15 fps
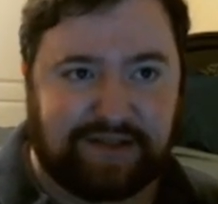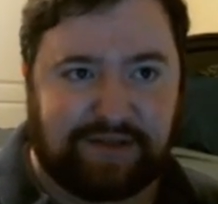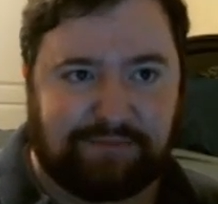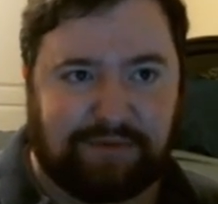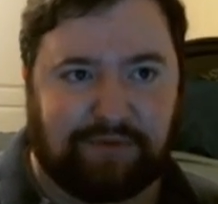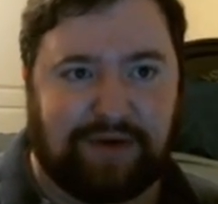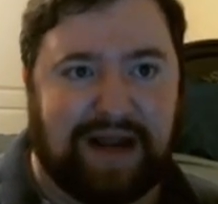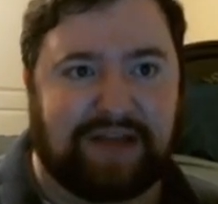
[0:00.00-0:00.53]

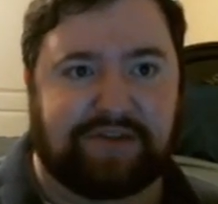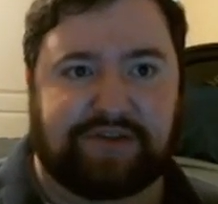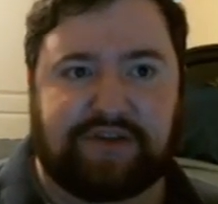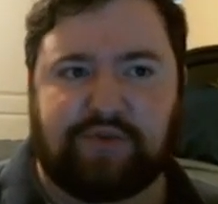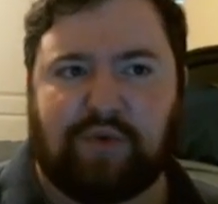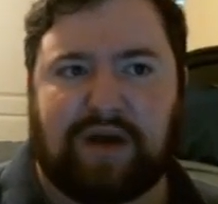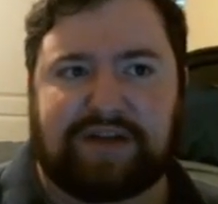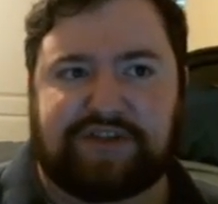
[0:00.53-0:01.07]
but rather
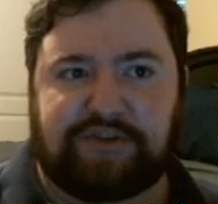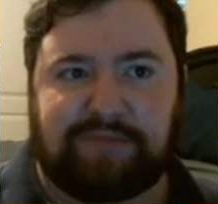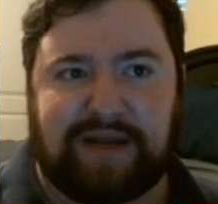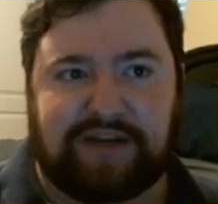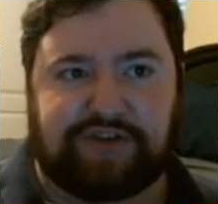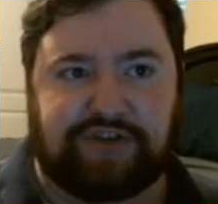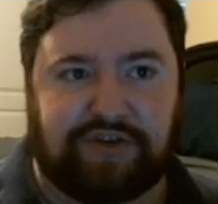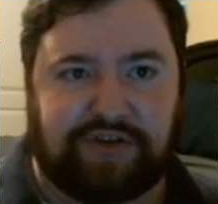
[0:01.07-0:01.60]
you want to
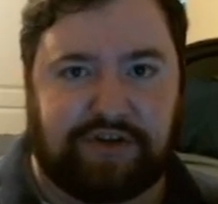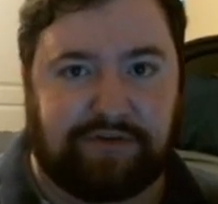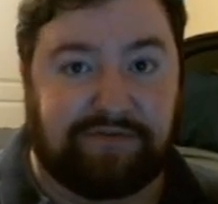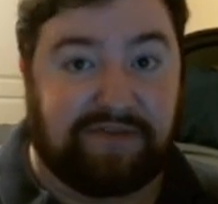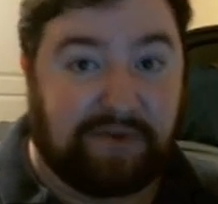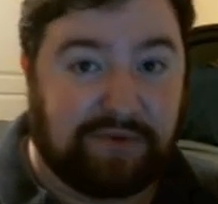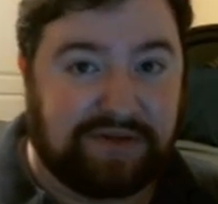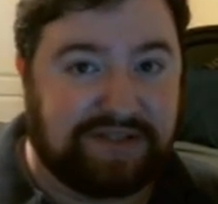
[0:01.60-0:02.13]
make sure you're
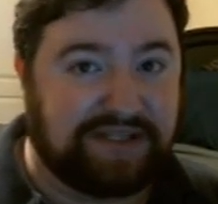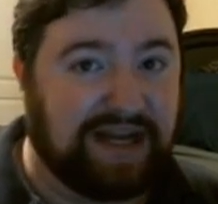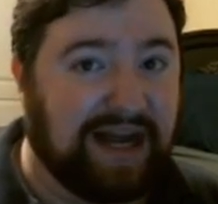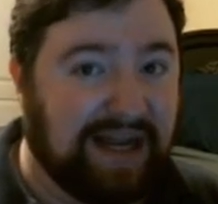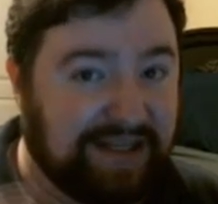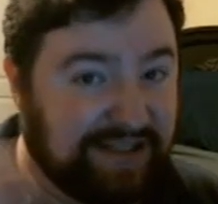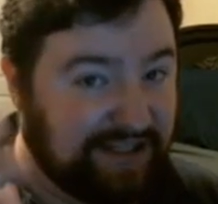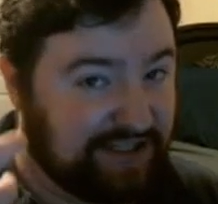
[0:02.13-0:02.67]
focused
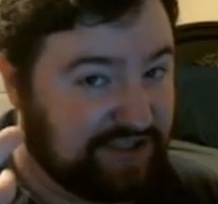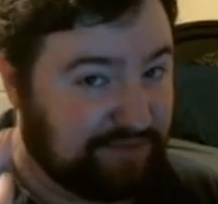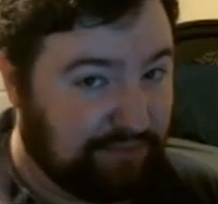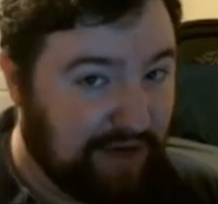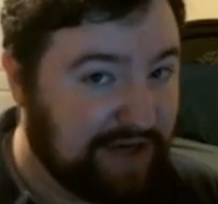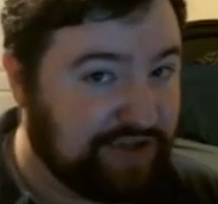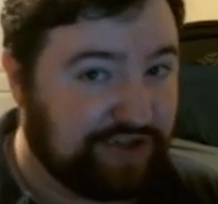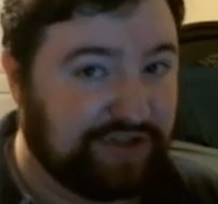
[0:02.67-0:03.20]
on the
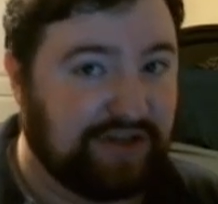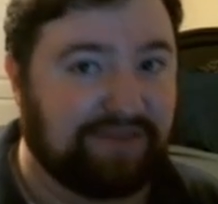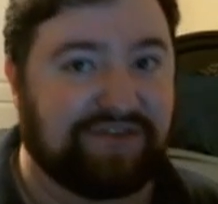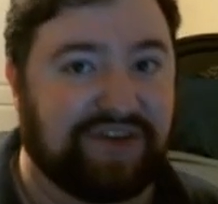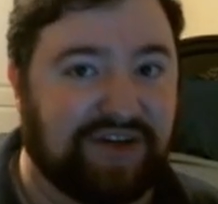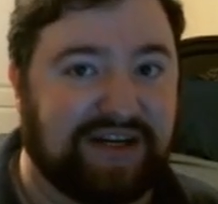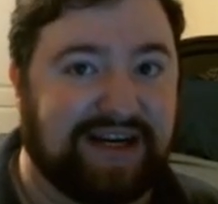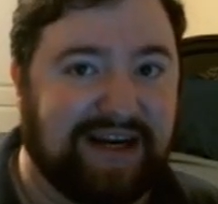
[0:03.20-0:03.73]
expression of
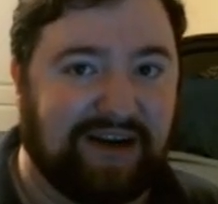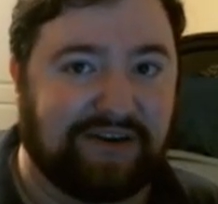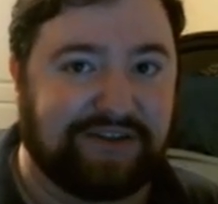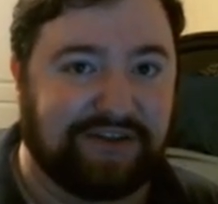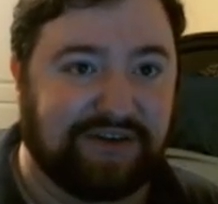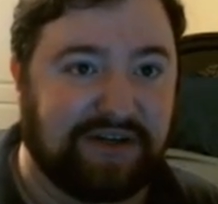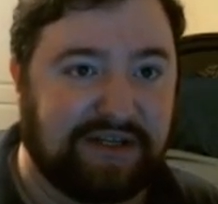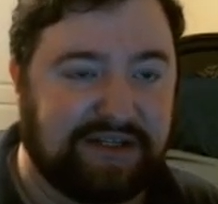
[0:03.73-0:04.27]
your
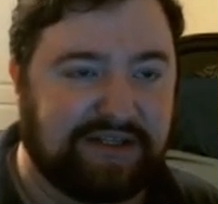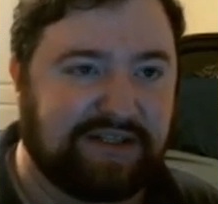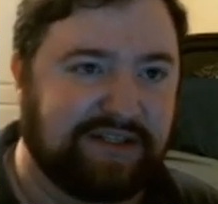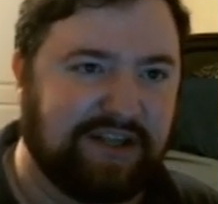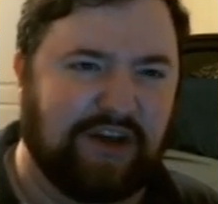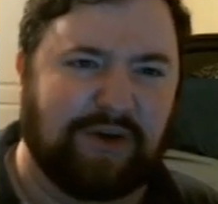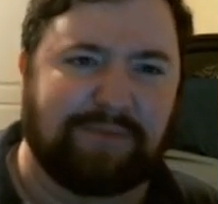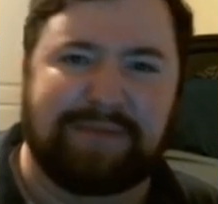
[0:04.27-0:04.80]
character.
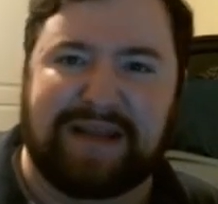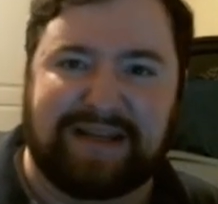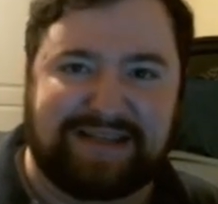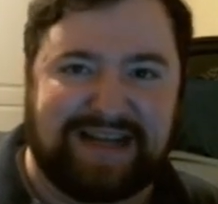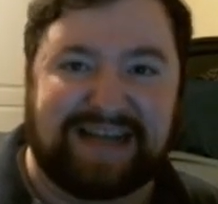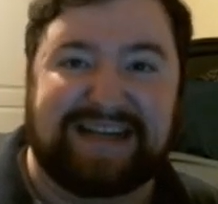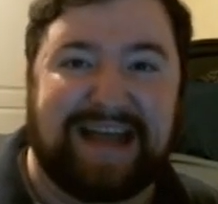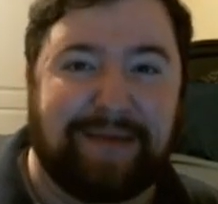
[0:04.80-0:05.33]
You know, being
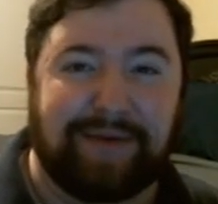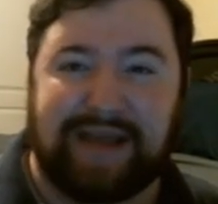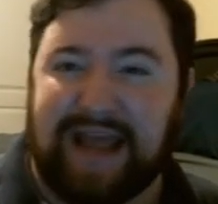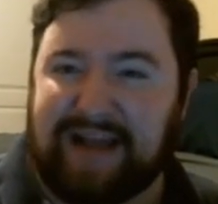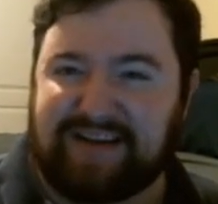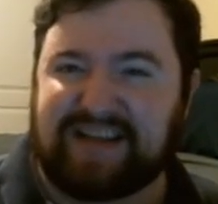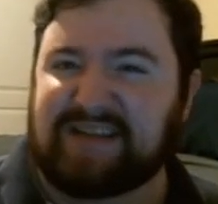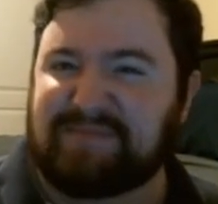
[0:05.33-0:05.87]
dynamic,
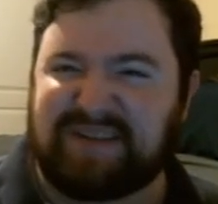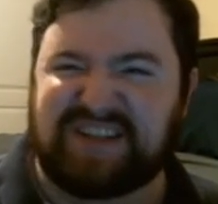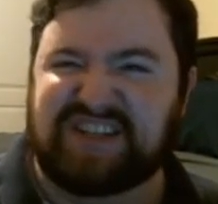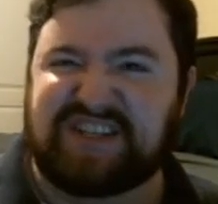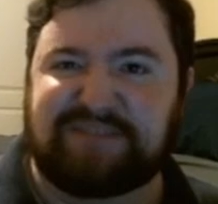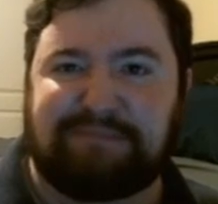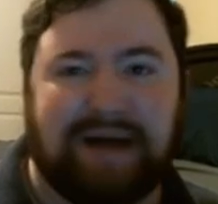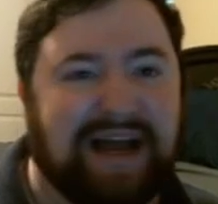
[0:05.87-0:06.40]
adding a bit of
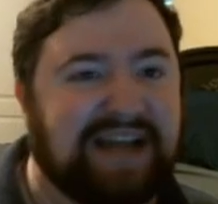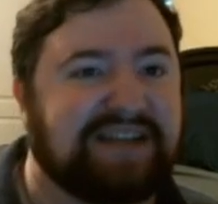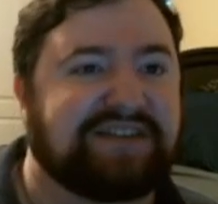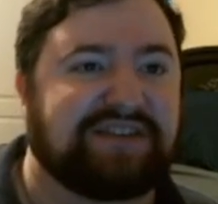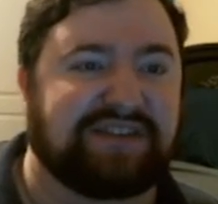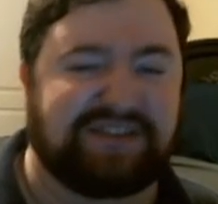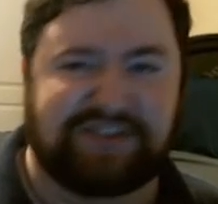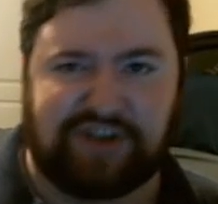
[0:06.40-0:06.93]

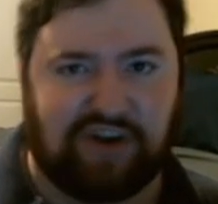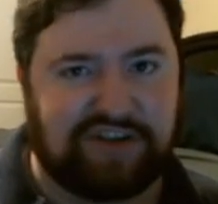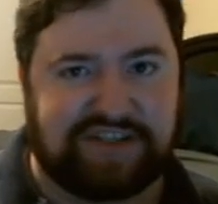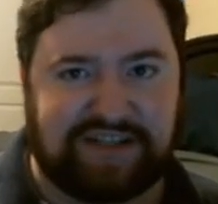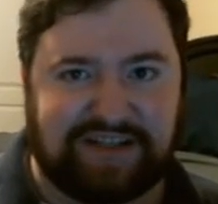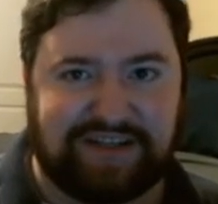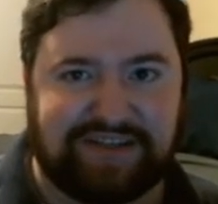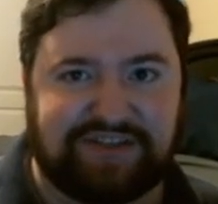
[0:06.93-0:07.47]
spice and
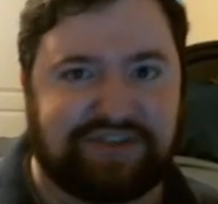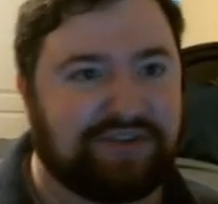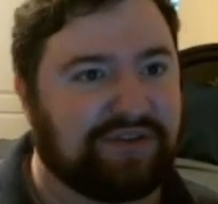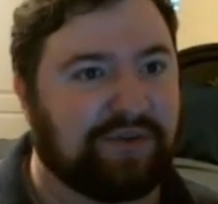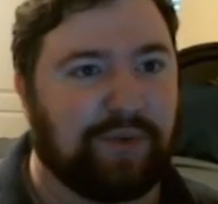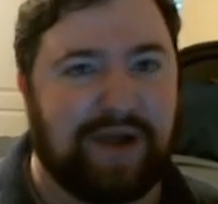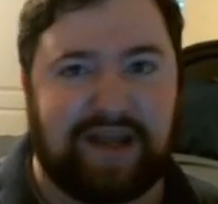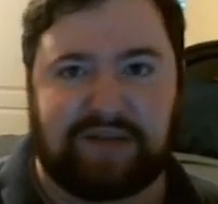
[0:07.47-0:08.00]
sauciness to
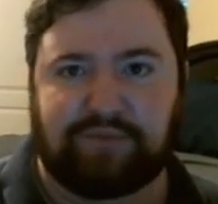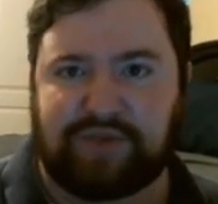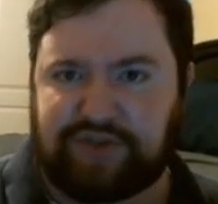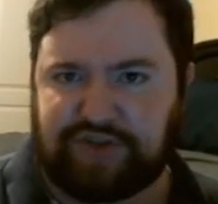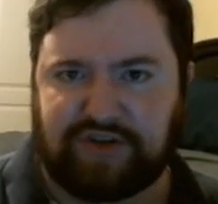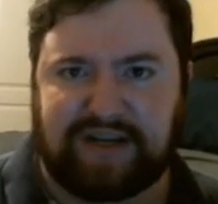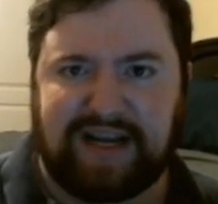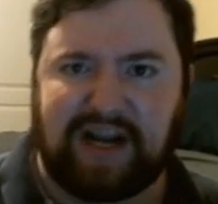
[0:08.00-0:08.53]
the way in
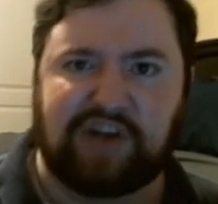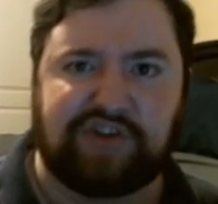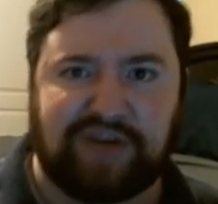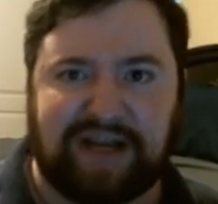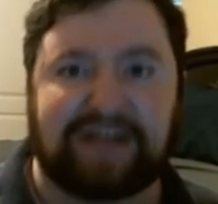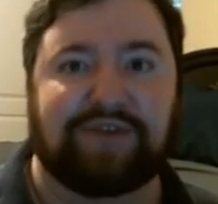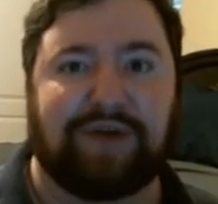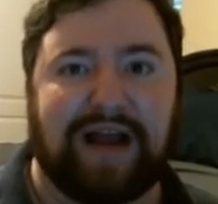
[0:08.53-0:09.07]
which your character
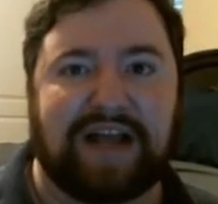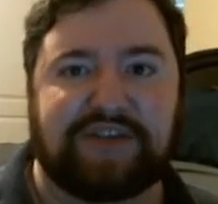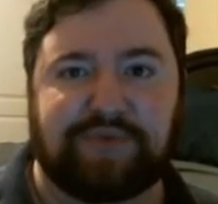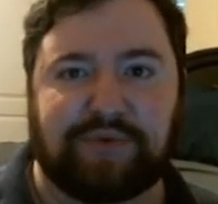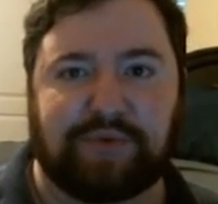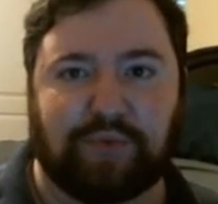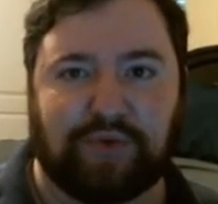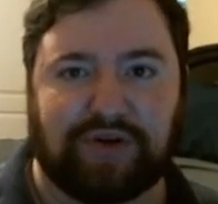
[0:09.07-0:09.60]
interacts
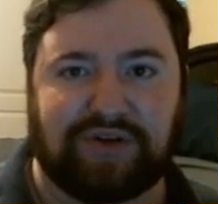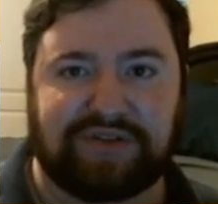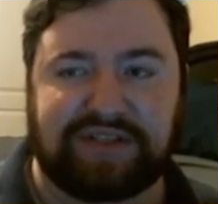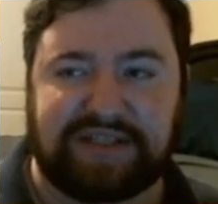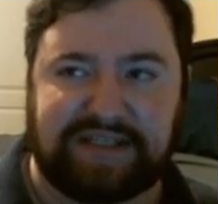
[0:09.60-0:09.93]
with the world.